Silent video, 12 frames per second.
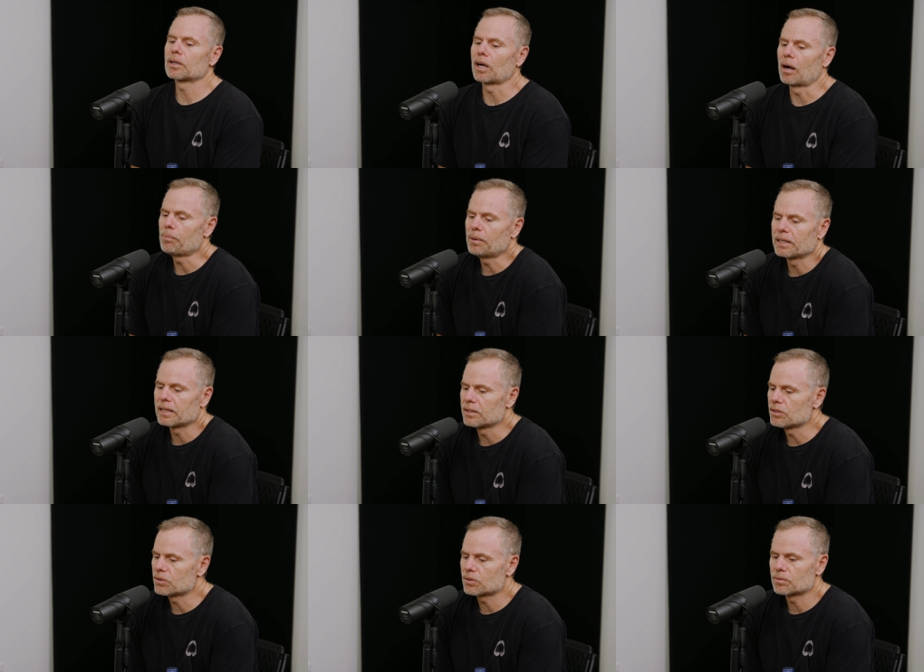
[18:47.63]

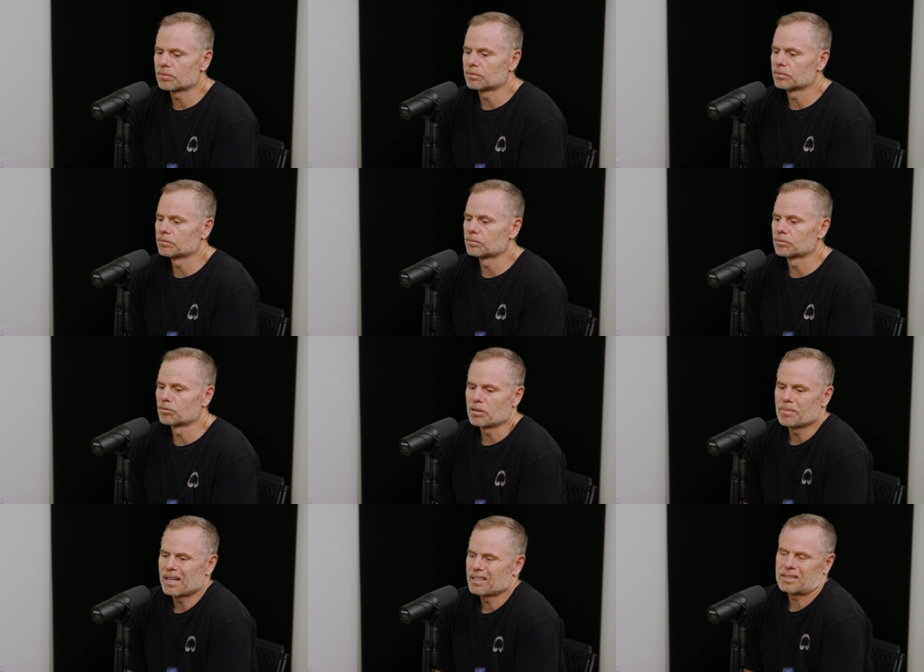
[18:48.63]
Companies
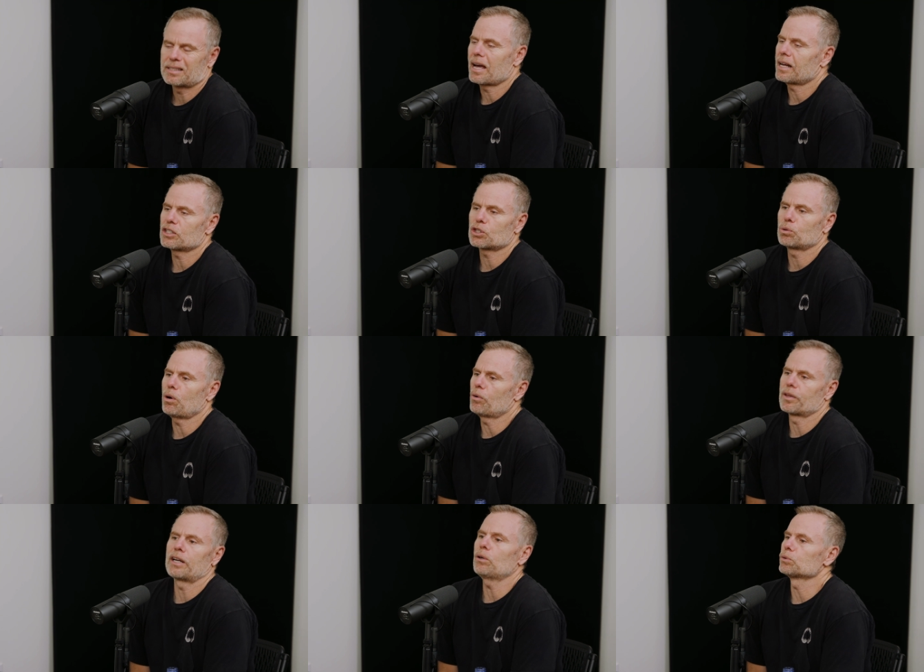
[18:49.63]
remain status quo.
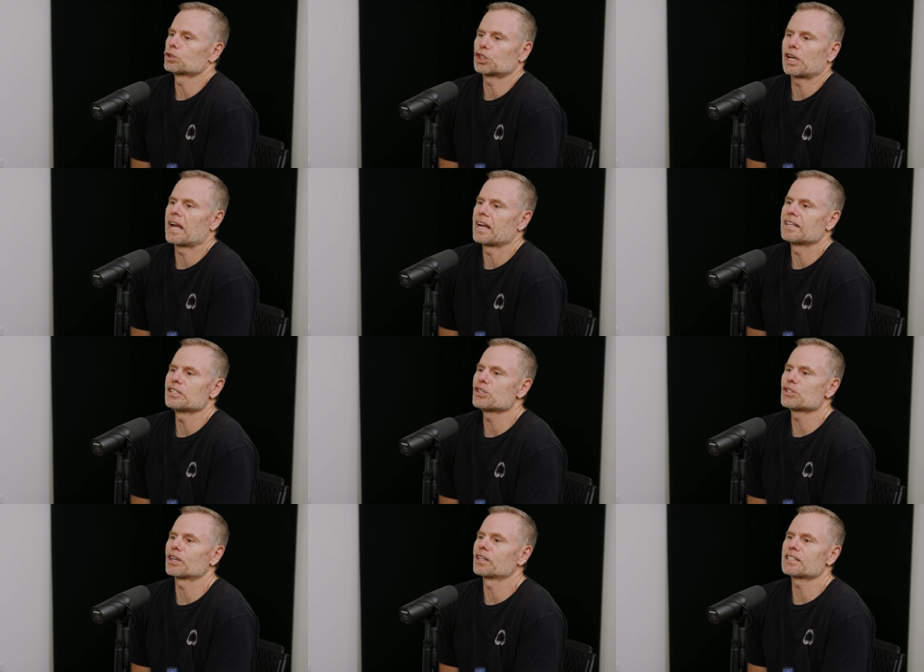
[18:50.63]
They don't
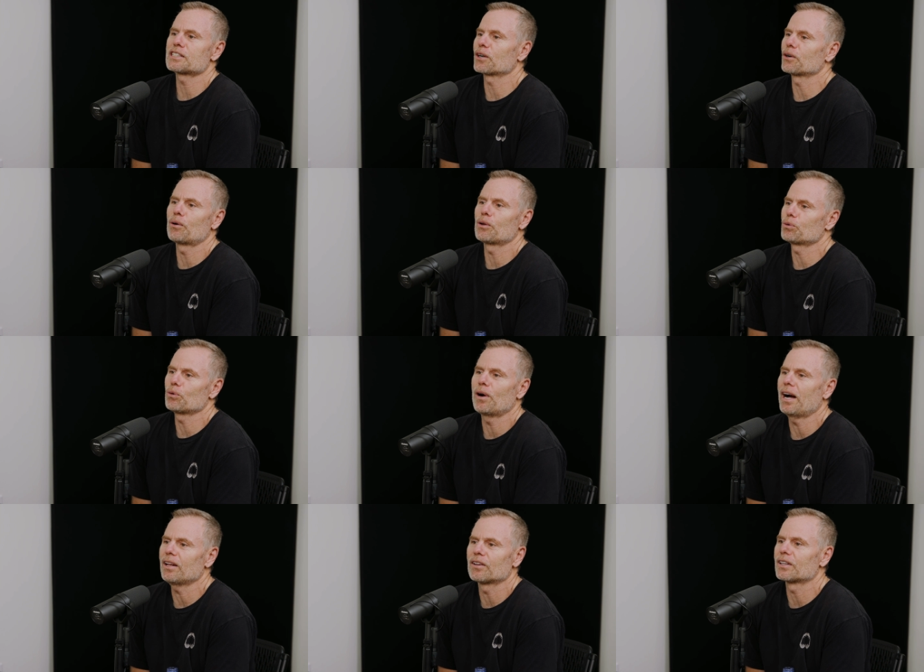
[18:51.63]
change unless they're going through
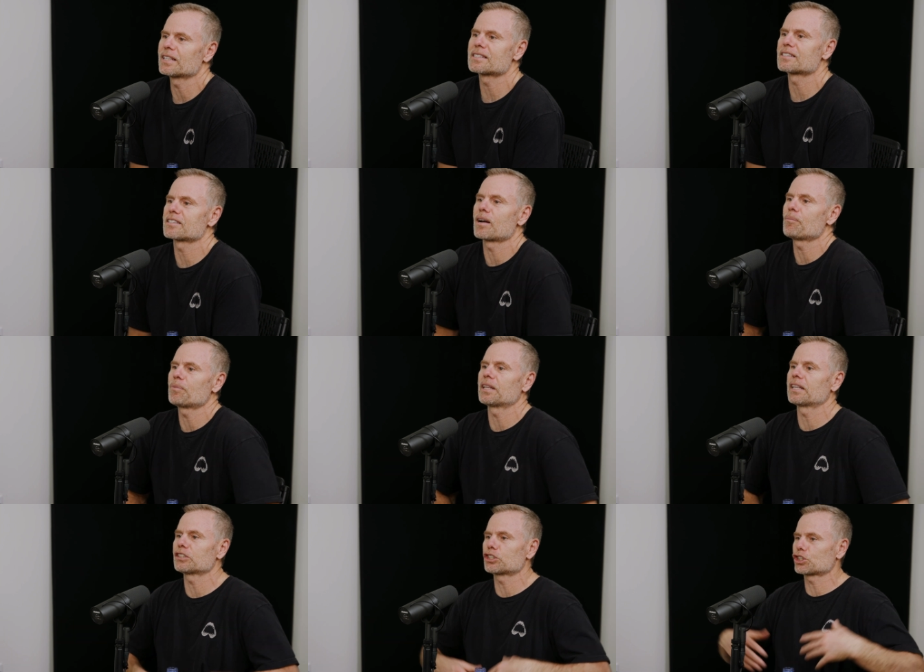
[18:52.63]
hell, unless
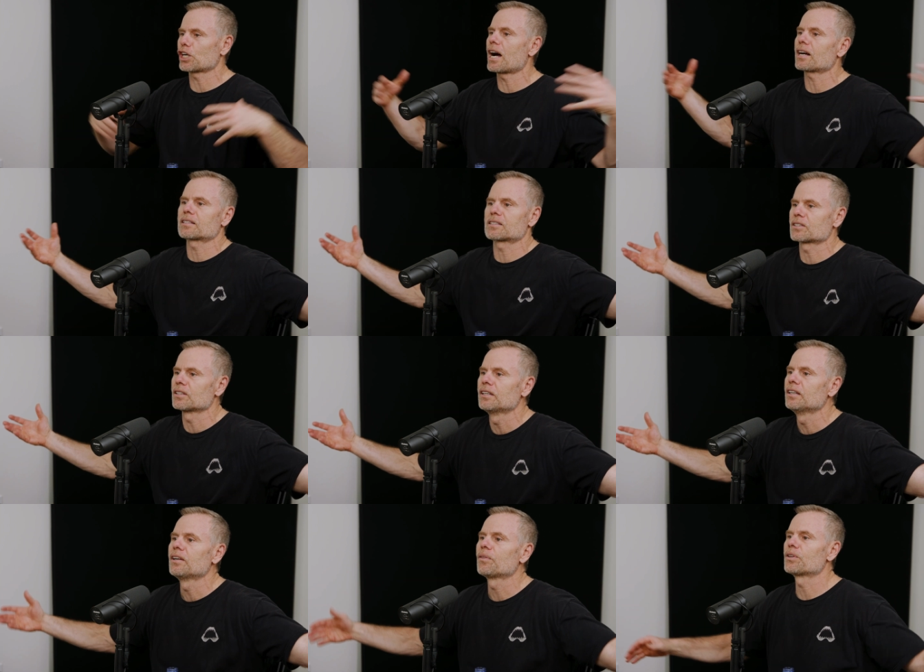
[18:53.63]
something shocks
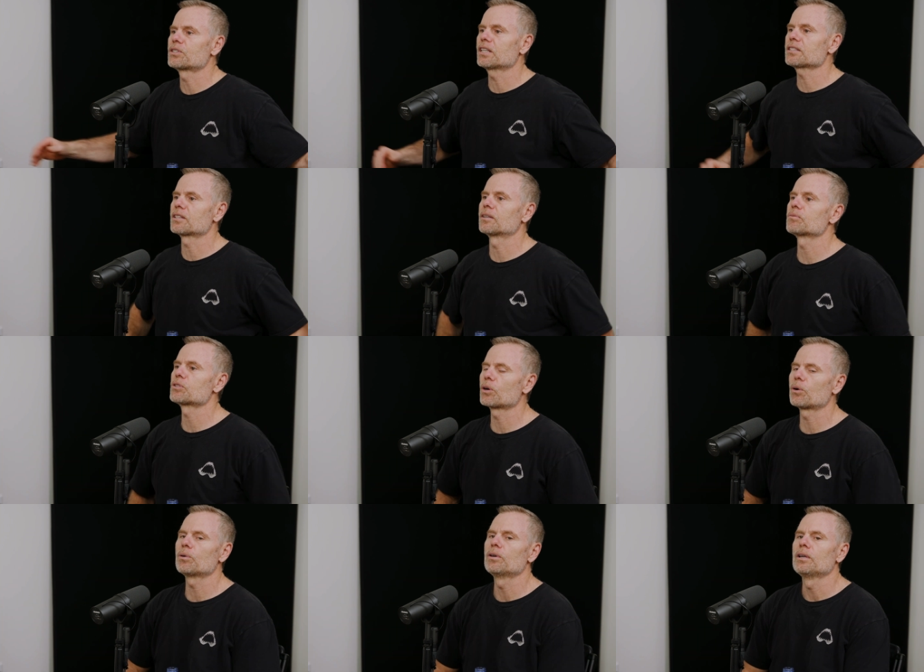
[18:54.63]
the system.
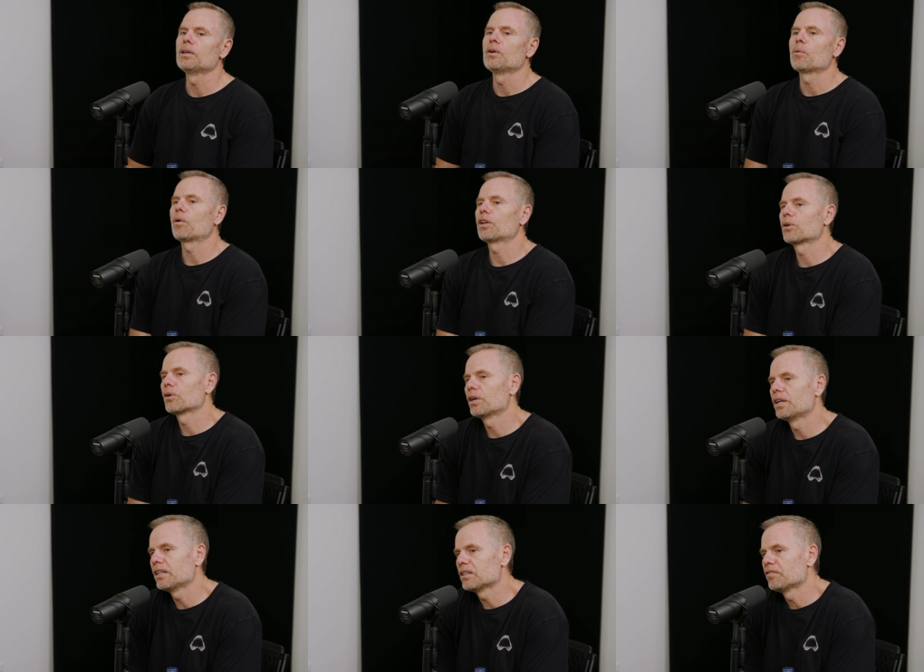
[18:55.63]
So whether
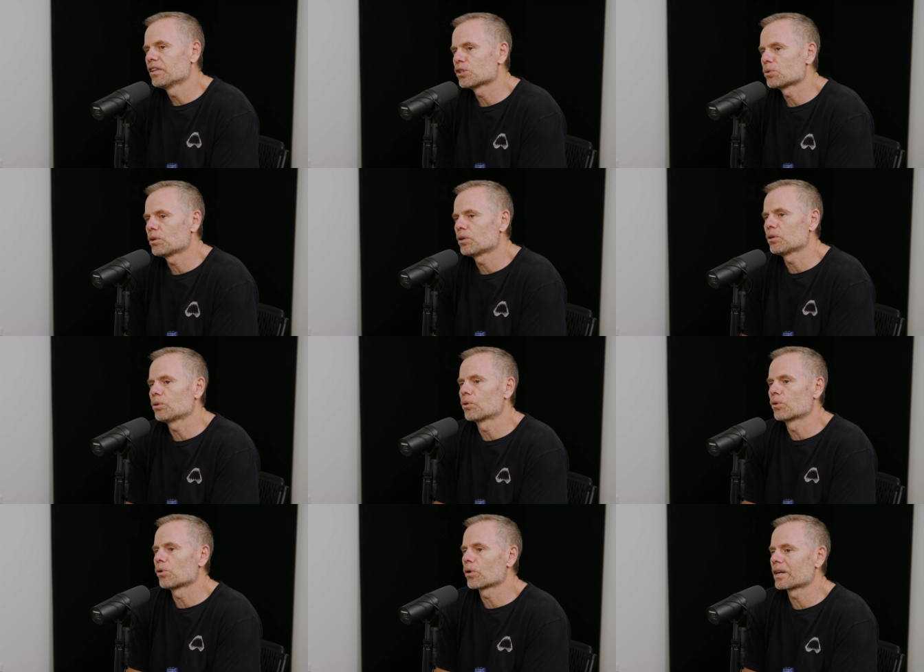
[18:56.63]
an individual
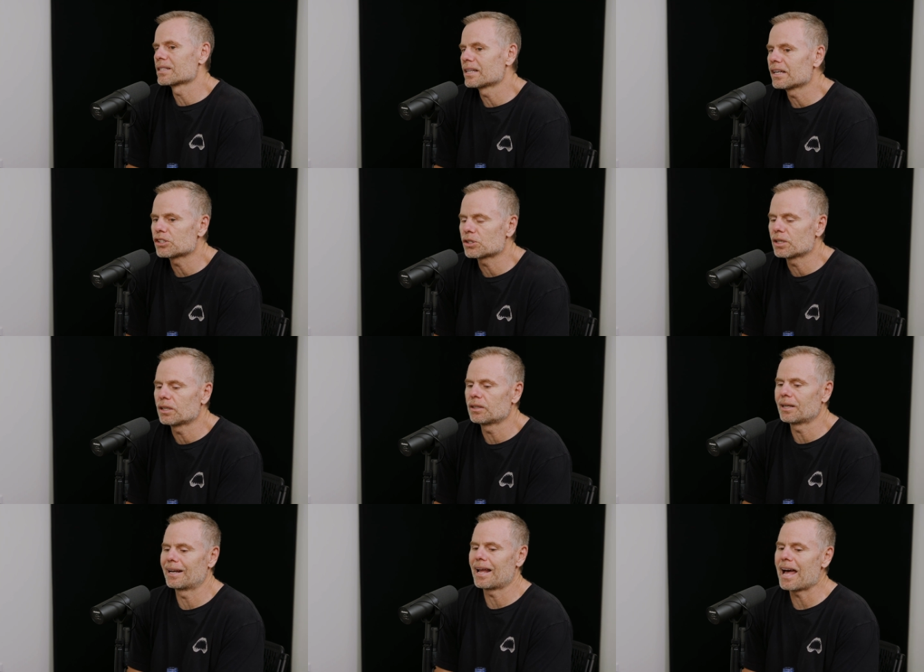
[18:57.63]
or an
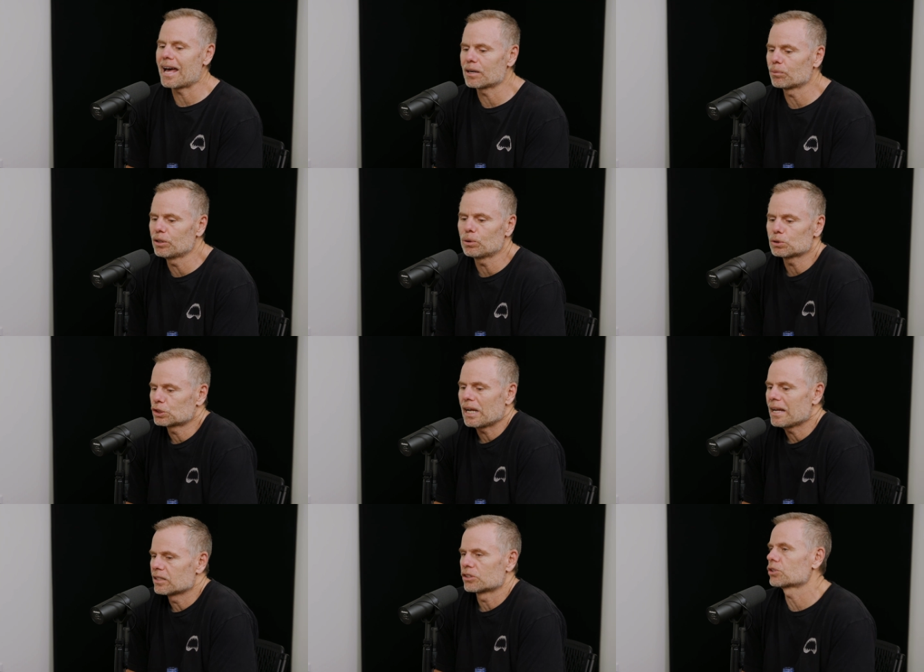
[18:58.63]
organization, we don't
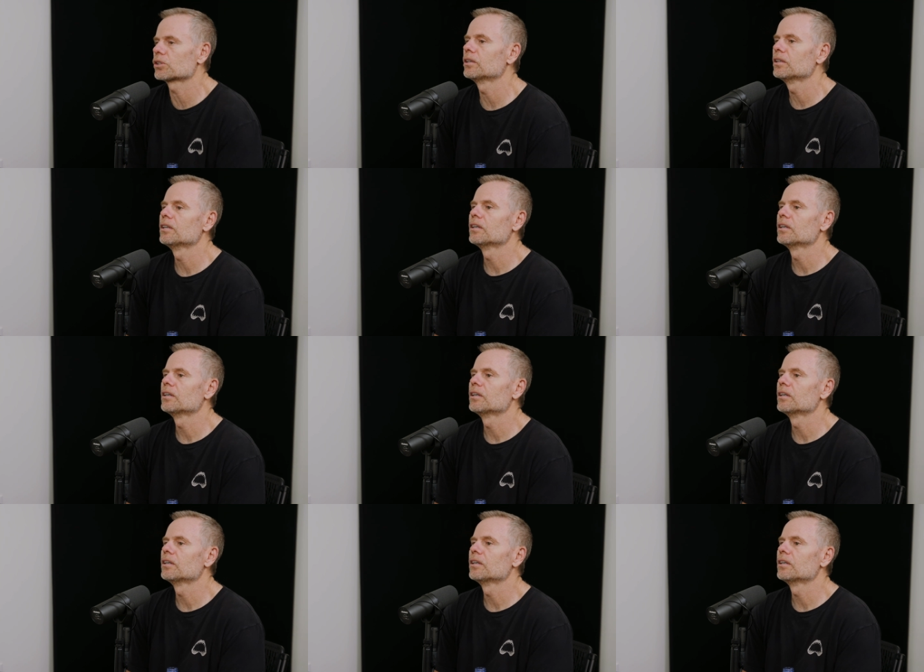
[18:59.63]
change